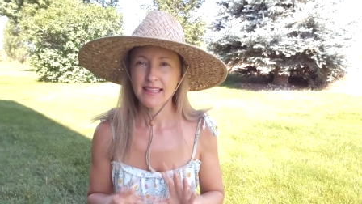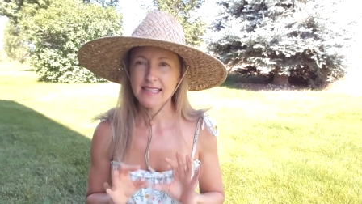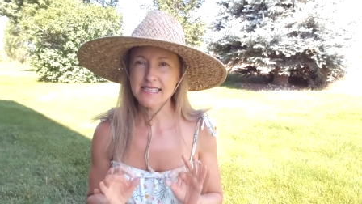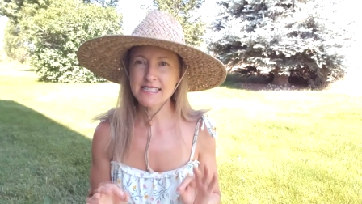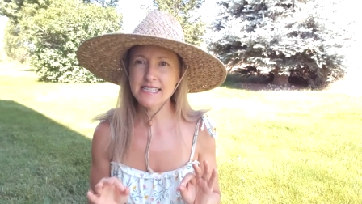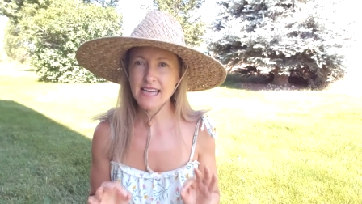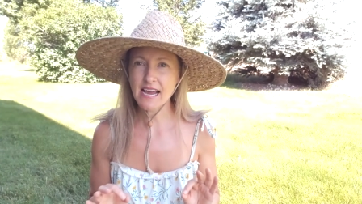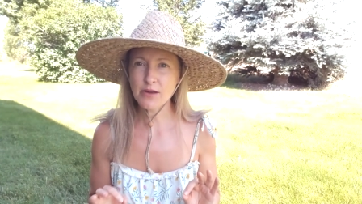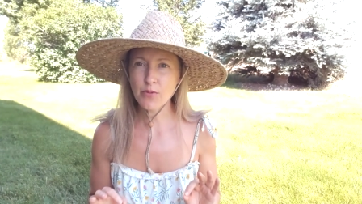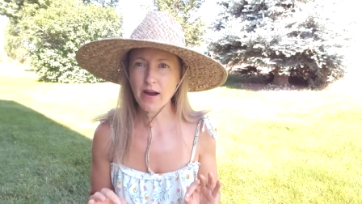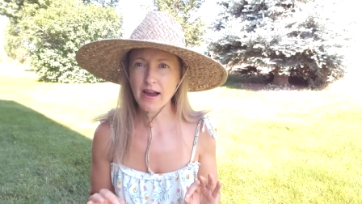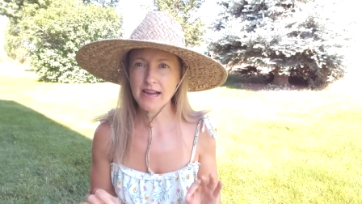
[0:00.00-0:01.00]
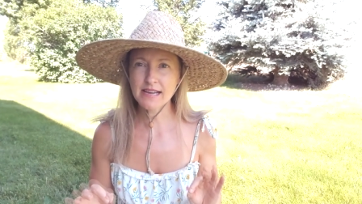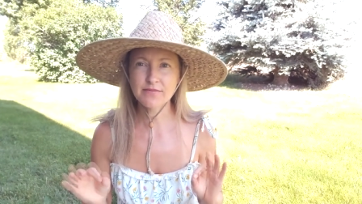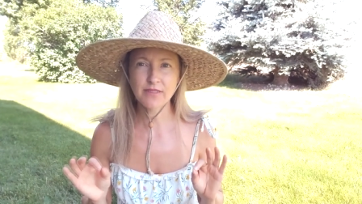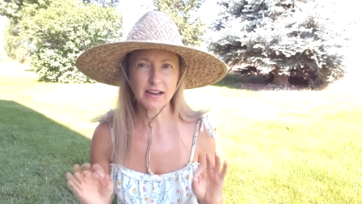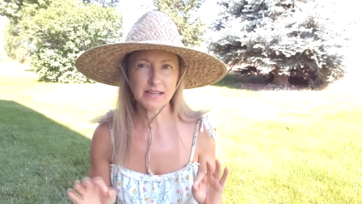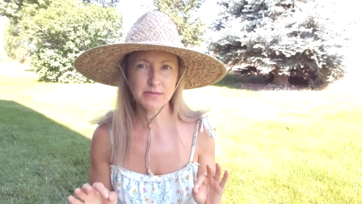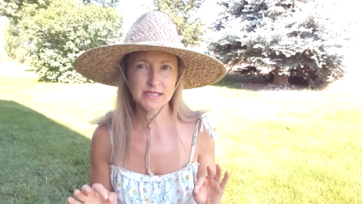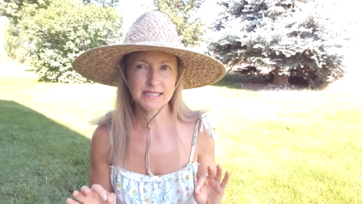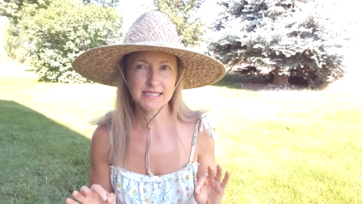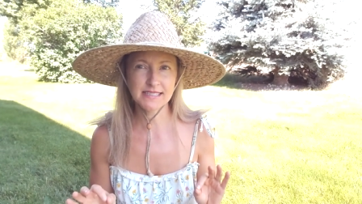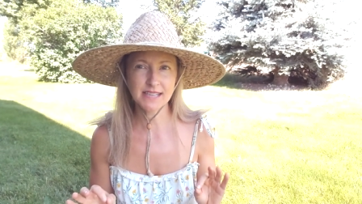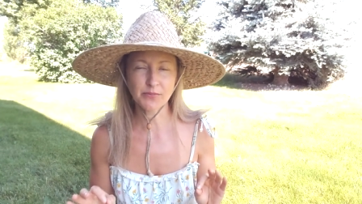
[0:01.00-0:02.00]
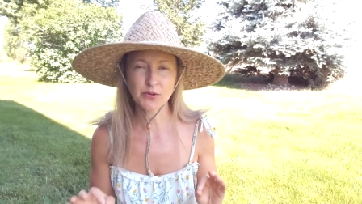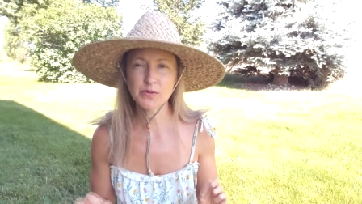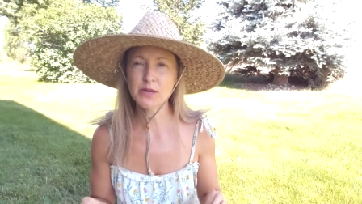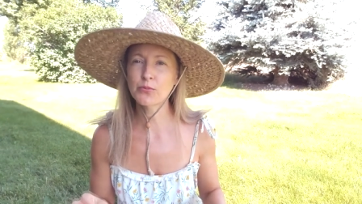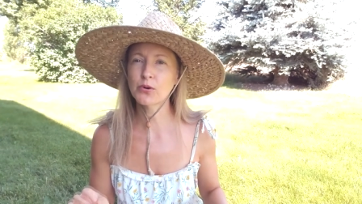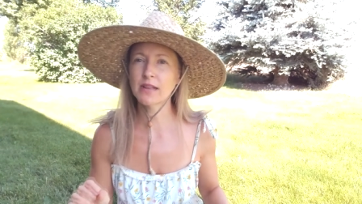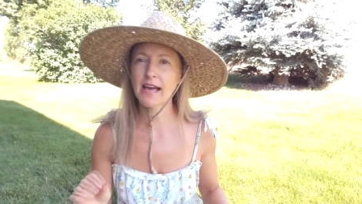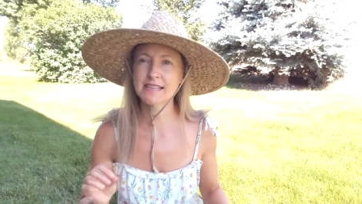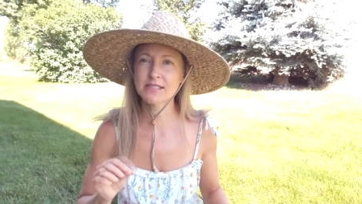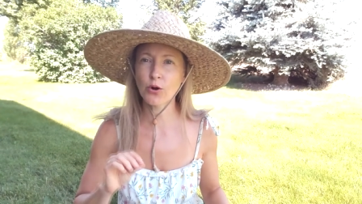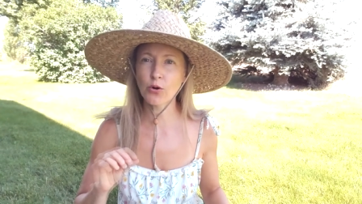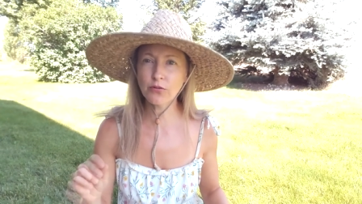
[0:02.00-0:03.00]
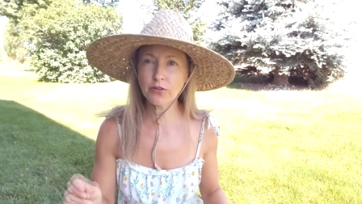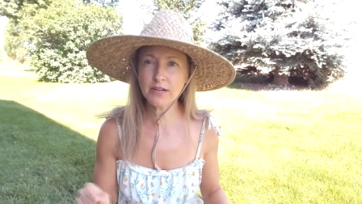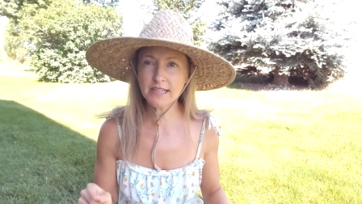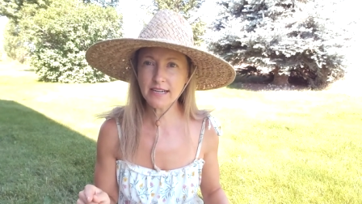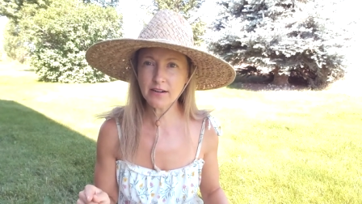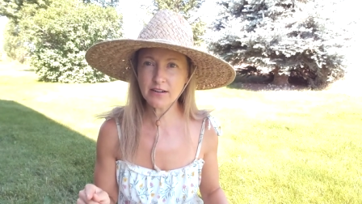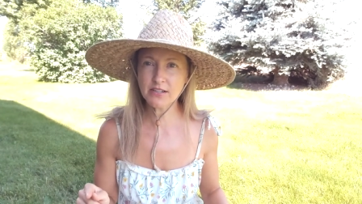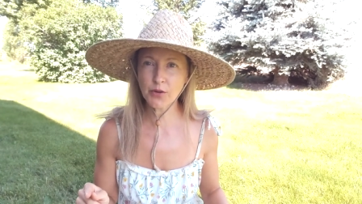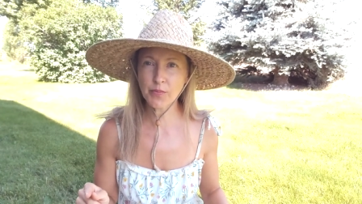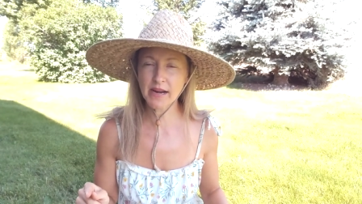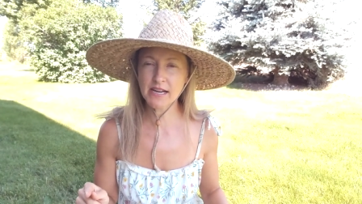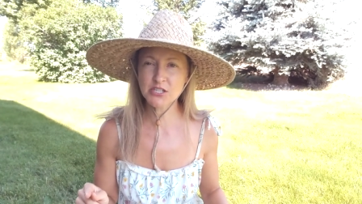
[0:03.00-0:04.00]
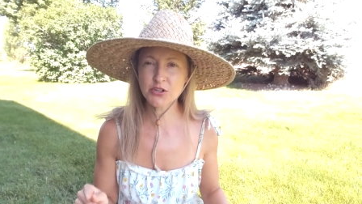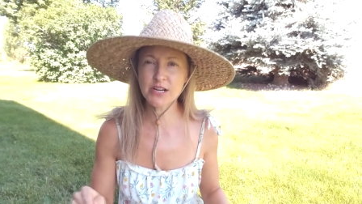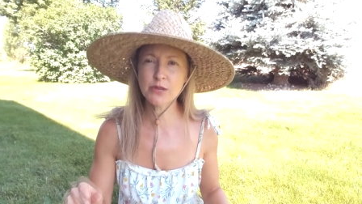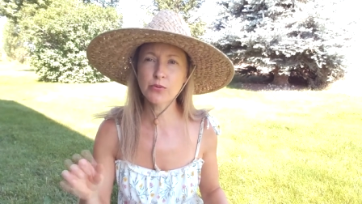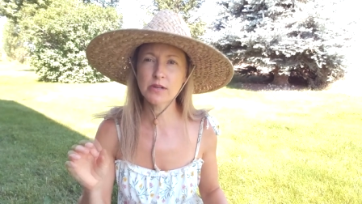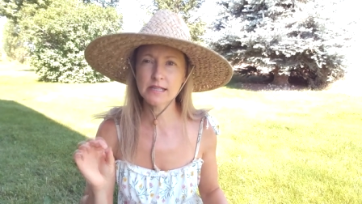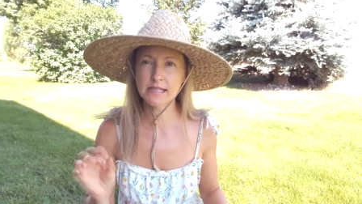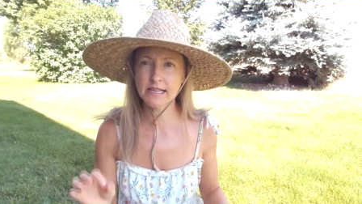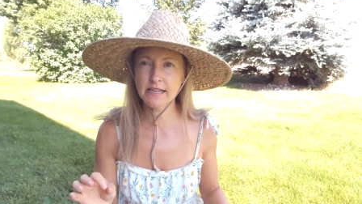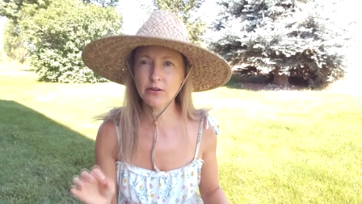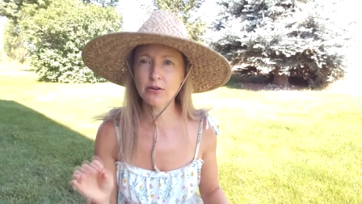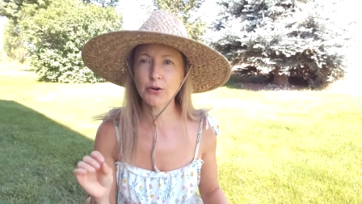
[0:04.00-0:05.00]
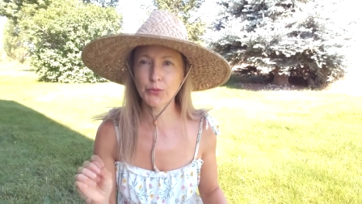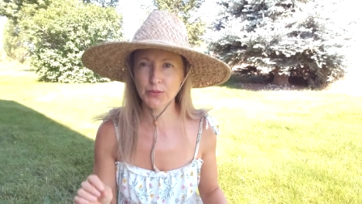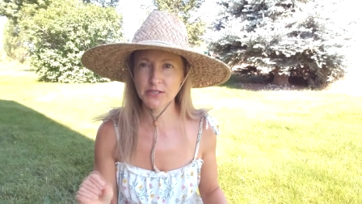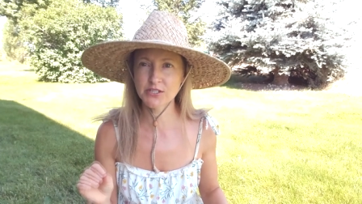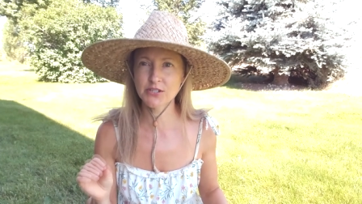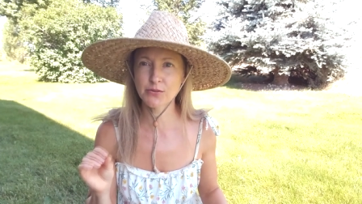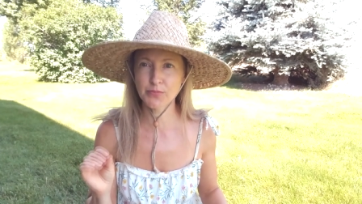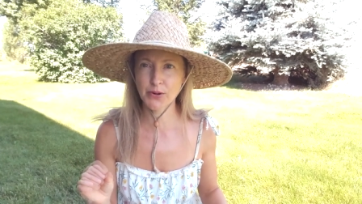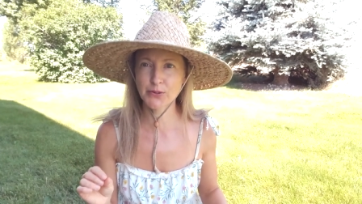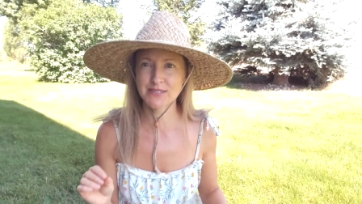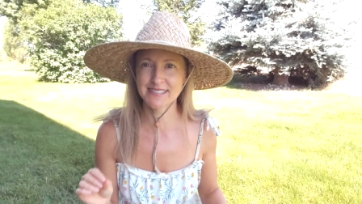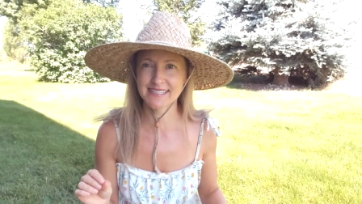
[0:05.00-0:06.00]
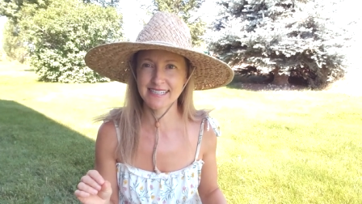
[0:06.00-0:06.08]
This DIY vitamin D supplement will last over a year in your pantry with near original potency.